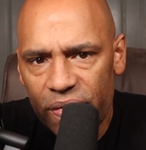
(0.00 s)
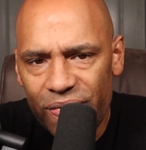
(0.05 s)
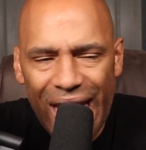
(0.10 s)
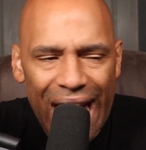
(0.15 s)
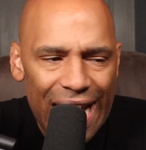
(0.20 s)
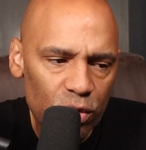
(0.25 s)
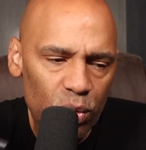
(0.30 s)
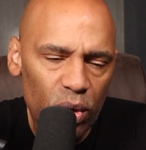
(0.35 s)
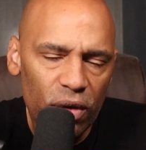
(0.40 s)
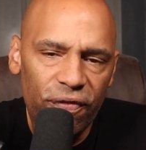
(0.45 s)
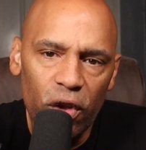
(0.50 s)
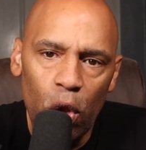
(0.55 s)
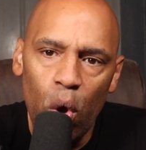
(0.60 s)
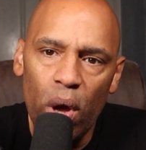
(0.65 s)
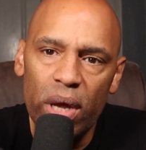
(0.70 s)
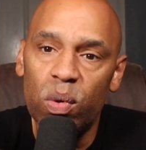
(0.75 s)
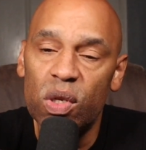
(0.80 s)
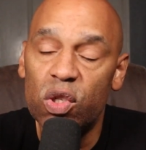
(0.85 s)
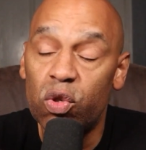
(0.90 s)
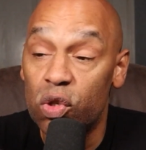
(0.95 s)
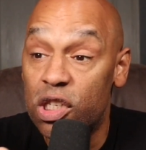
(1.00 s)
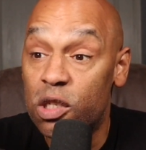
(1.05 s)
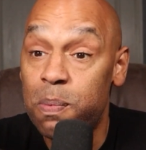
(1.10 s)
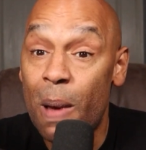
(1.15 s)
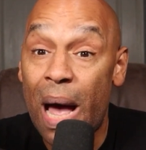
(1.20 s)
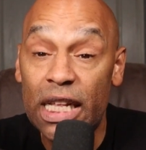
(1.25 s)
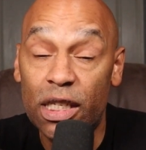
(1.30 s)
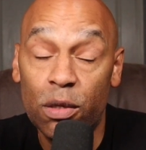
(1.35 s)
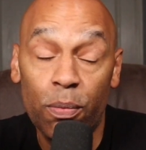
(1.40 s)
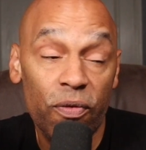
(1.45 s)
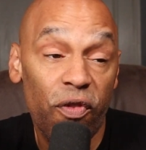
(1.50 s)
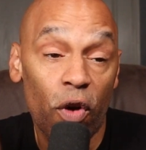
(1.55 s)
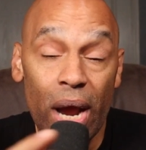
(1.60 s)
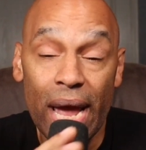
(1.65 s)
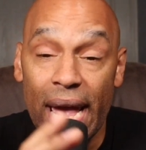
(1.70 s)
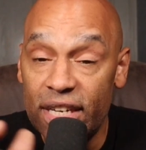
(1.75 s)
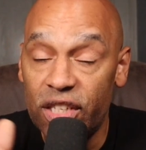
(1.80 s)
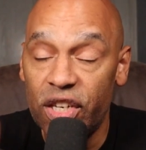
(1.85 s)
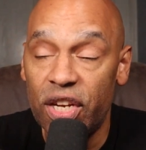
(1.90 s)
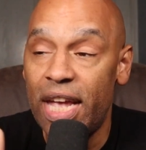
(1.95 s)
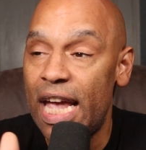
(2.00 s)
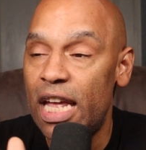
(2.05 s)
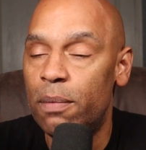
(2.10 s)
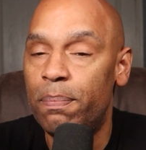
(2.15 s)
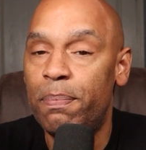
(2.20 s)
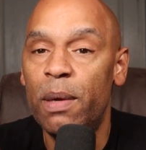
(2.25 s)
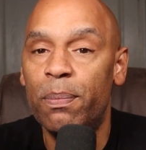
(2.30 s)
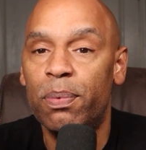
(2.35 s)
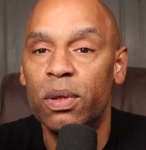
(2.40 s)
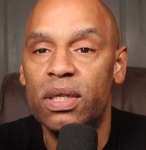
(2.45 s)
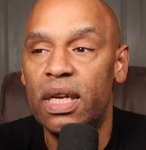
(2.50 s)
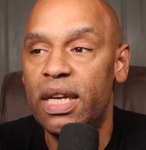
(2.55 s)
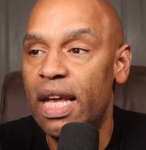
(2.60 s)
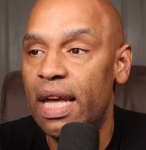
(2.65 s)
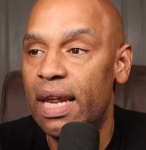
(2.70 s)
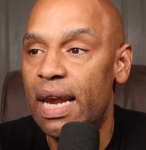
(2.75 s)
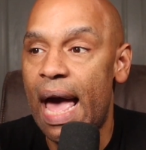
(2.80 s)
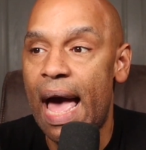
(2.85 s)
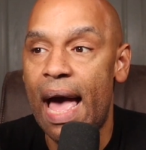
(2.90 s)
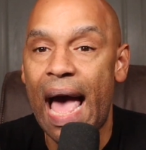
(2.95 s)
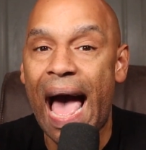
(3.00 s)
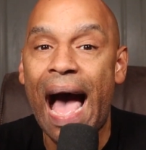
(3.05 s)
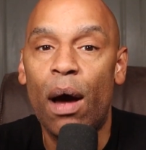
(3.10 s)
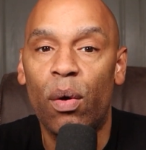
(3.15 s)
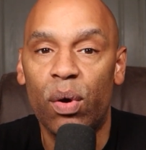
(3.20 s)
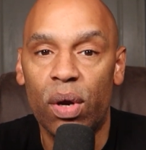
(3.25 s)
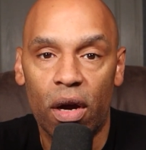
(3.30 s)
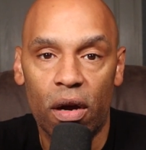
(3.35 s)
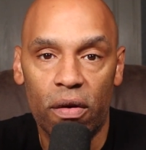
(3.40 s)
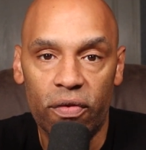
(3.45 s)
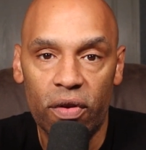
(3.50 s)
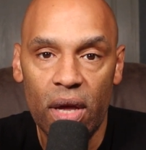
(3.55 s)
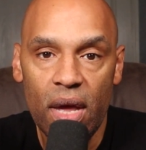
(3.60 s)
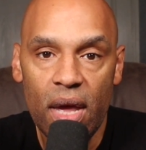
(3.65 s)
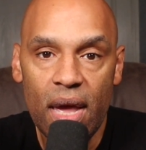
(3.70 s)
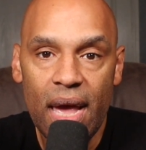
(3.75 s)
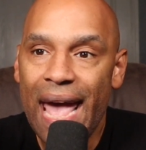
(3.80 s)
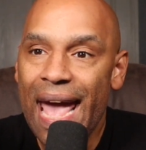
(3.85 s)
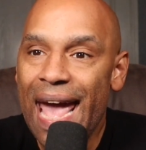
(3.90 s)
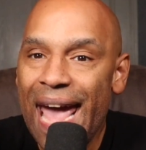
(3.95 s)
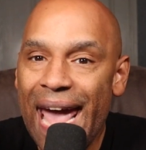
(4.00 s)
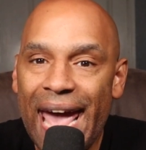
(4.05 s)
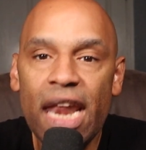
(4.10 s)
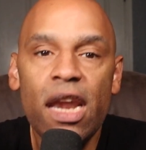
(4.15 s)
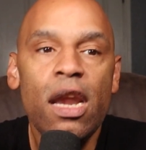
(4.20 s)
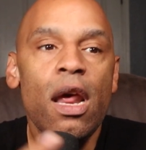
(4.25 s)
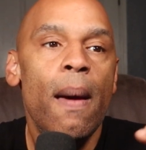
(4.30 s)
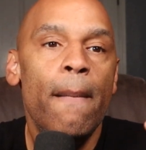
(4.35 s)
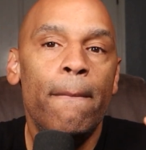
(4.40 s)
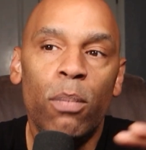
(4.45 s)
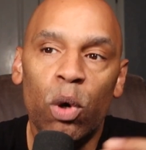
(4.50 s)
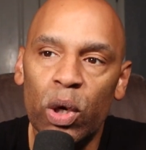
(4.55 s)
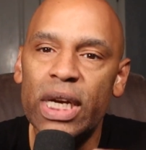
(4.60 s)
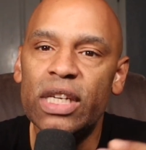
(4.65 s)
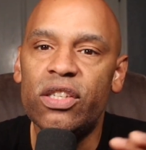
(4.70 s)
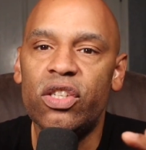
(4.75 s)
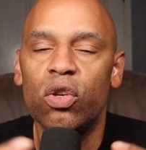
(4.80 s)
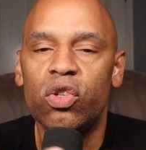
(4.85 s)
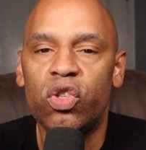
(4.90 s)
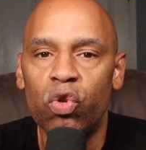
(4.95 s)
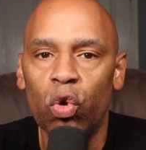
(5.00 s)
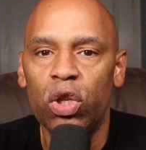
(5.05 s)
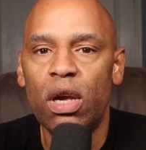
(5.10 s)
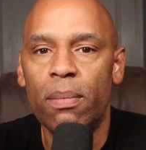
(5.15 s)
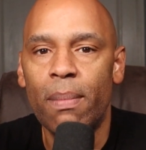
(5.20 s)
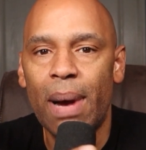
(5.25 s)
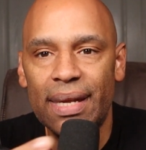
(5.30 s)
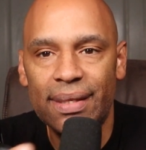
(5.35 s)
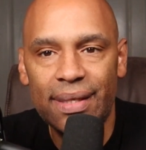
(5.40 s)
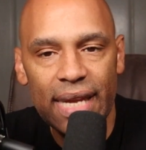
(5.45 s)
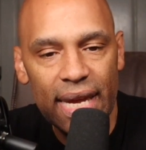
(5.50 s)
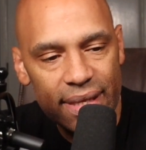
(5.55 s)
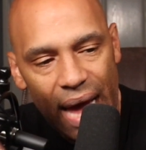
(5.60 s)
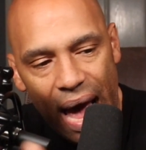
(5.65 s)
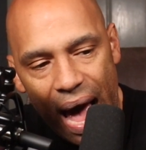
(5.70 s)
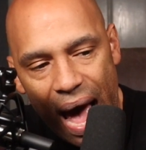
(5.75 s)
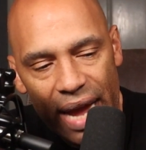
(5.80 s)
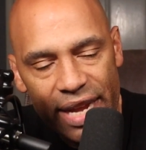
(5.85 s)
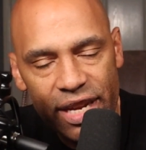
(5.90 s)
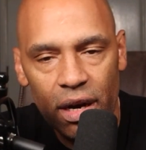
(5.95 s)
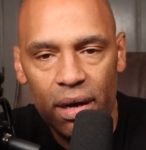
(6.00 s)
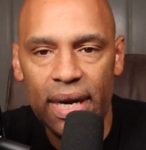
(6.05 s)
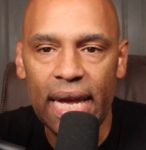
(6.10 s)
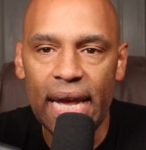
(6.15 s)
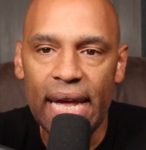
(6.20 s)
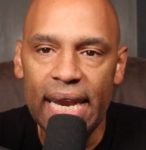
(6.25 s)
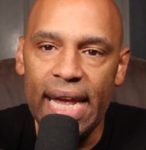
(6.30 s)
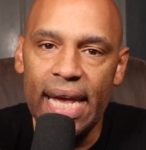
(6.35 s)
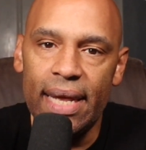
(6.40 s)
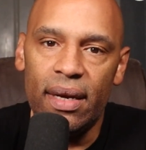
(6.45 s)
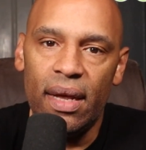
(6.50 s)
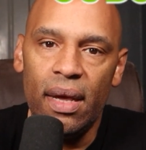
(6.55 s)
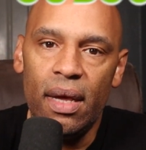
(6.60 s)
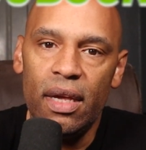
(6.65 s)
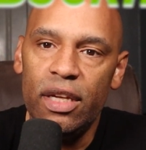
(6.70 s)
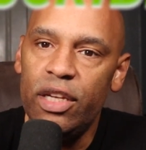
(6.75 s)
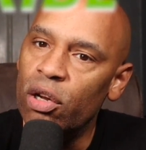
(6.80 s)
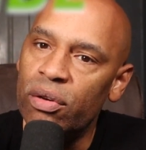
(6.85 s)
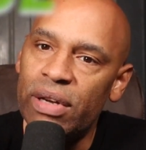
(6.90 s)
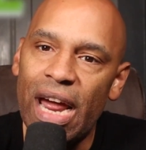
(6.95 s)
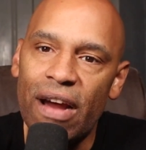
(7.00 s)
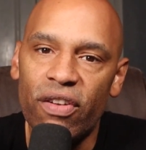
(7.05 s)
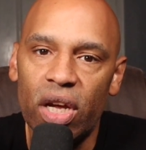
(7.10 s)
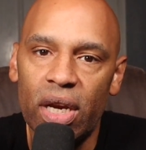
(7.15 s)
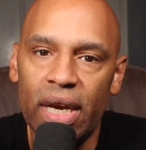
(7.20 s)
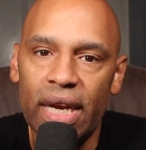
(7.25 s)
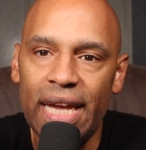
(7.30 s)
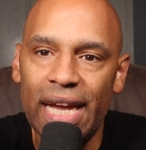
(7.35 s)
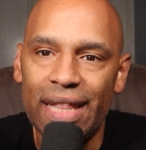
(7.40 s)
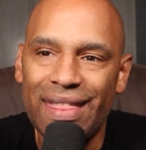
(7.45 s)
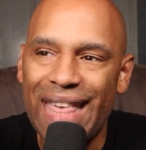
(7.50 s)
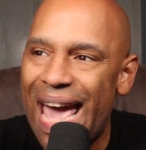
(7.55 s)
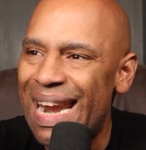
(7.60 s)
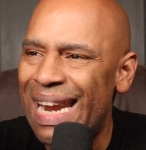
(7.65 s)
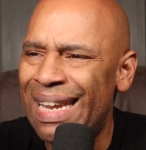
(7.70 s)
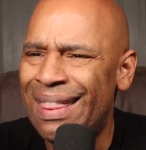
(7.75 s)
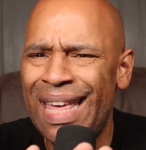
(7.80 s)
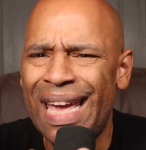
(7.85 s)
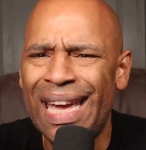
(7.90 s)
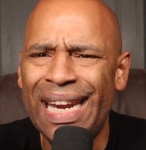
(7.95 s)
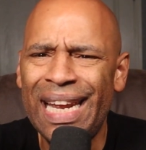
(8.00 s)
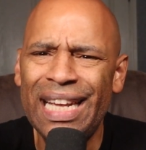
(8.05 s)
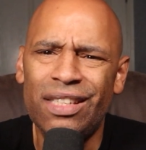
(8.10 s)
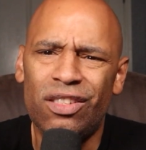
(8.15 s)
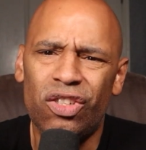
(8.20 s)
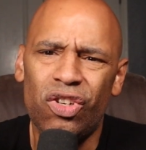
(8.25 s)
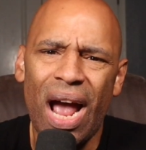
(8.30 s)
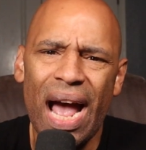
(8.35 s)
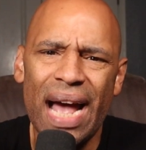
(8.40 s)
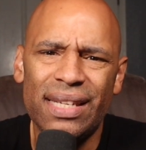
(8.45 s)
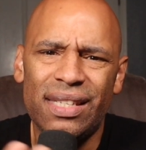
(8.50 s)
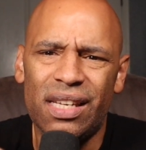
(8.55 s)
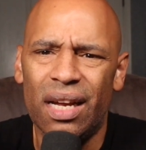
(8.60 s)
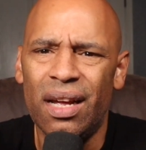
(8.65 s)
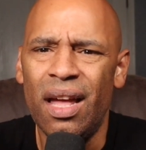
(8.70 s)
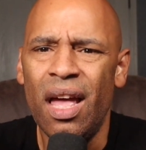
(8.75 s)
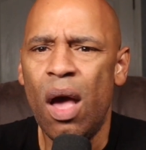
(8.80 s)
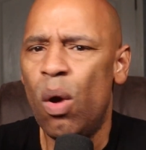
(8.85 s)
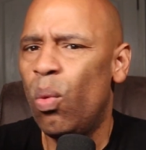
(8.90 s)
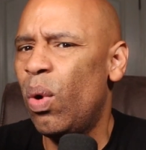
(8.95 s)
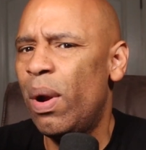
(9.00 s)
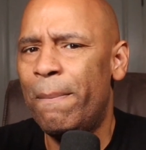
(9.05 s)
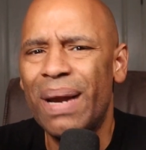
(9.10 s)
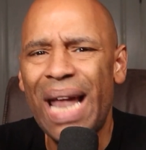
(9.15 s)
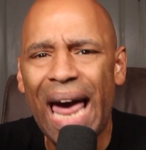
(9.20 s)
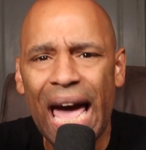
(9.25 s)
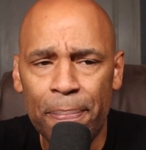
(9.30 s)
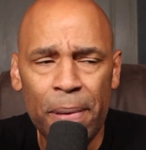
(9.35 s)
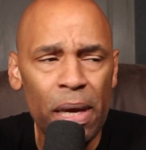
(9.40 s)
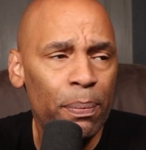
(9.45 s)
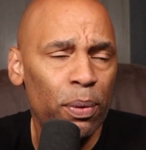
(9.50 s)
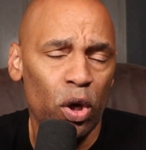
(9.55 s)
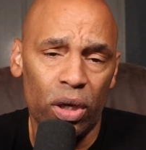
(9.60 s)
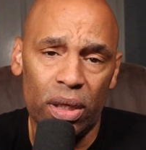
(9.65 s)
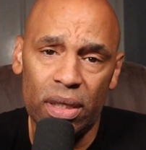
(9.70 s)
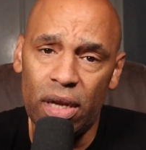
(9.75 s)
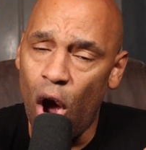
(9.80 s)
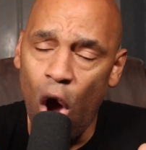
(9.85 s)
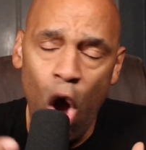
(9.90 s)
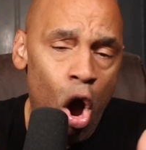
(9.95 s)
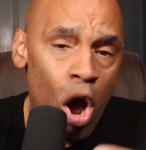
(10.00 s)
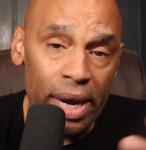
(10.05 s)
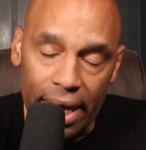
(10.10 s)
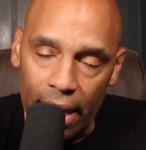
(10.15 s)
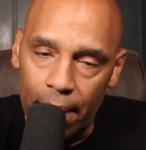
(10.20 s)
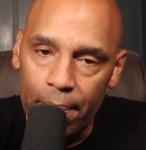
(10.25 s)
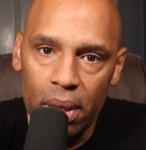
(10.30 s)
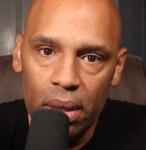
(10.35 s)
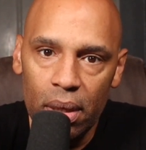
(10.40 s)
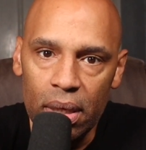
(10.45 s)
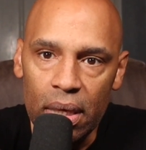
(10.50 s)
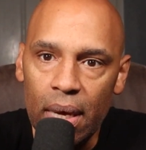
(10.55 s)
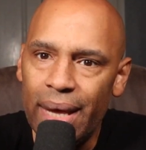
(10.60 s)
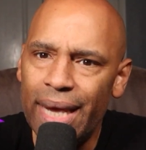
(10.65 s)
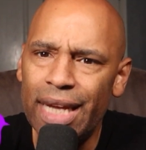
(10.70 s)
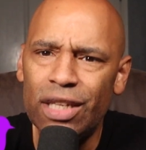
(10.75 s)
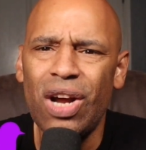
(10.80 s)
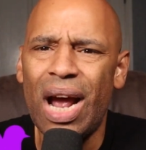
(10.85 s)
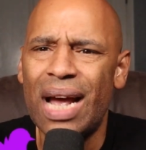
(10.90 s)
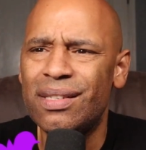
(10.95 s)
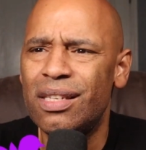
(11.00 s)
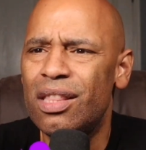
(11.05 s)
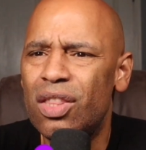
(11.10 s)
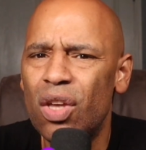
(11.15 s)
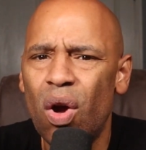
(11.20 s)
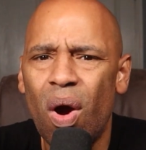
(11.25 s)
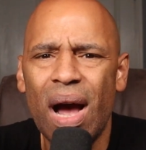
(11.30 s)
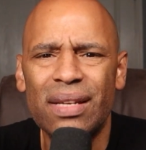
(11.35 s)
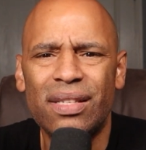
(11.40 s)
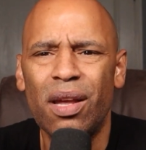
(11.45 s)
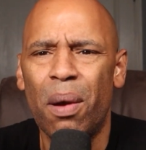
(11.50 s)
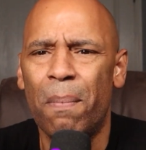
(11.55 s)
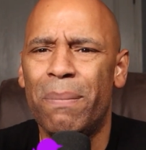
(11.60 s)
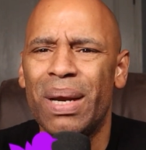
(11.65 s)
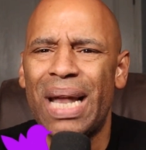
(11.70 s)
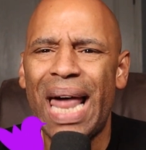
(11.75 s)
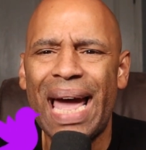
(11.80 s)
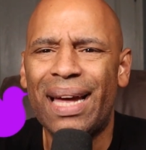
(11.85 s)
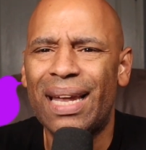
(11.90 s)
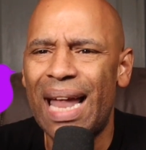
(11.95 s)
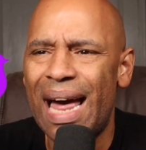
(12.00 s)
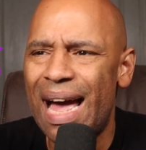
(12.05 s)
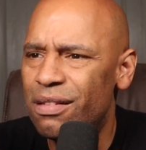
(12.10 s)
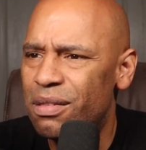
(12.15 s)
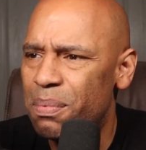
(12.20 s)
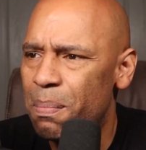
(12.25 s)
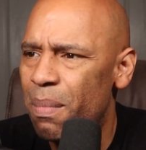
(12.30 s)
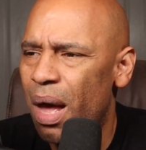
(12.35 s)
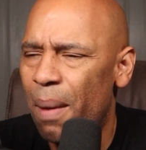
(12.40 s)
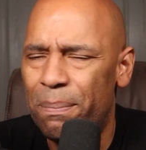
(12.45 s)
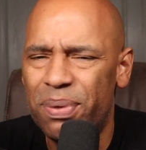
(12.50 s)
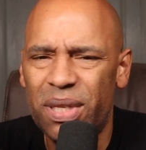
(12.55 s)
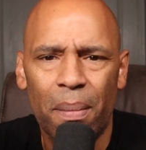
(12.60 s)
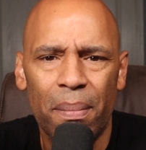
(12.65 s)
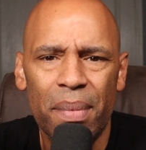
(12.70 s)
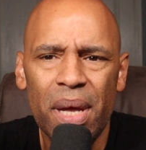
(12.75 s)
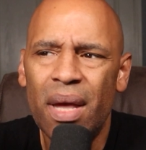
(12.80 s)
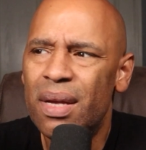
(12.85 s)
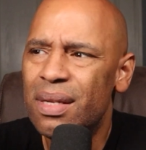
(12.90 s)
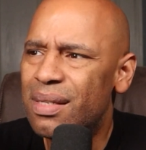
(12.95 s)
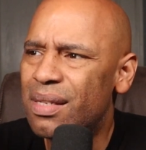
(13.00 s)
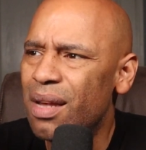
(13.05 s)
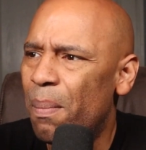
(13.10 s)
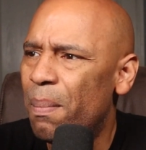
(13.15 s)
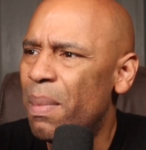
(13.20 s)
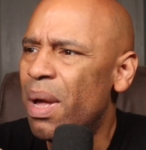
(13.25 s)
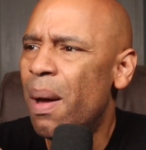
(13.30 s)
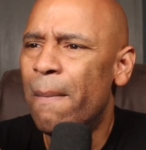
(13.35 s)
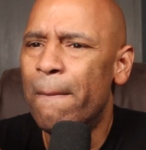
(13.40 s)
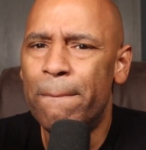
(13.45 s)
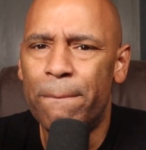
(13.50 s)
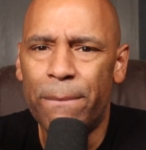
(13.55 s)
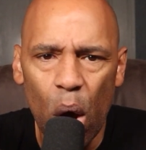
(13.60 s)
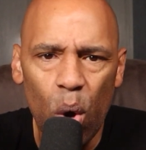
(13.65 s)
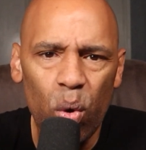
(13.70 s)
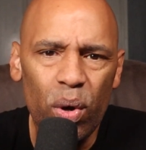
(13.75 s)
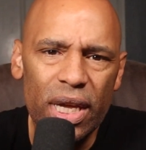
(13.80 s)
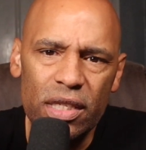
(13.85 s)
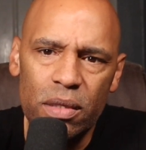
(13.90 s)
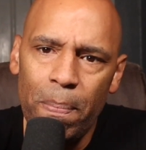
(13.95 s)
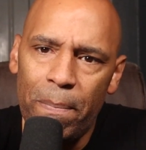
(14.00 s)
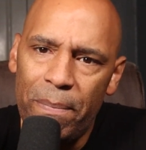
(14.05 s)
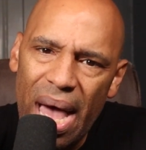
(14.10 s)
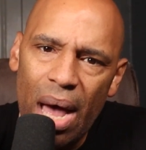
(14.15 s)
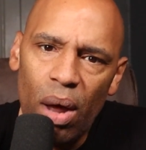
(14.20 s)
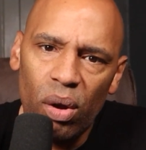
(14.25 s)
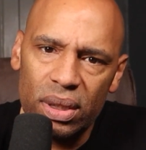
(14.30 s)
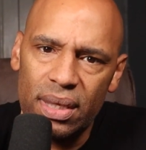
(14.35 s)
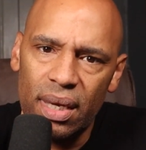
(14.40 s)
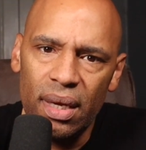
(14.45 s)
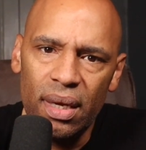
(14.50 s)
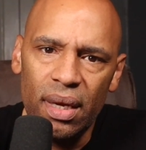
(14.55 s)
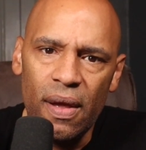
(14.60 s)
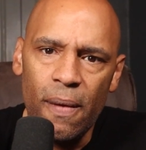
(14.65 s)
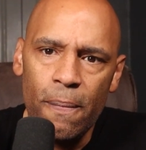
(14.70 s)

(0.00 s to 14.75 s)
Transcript: That's what Floyd was responsible for educating people to get out of. And Mauricio Sulaimán says, ah, you're an idiot. You're never going to get that. And then he tries to, when black people are on him, he tries to throw out some Black Lives, uh, some some bogus belt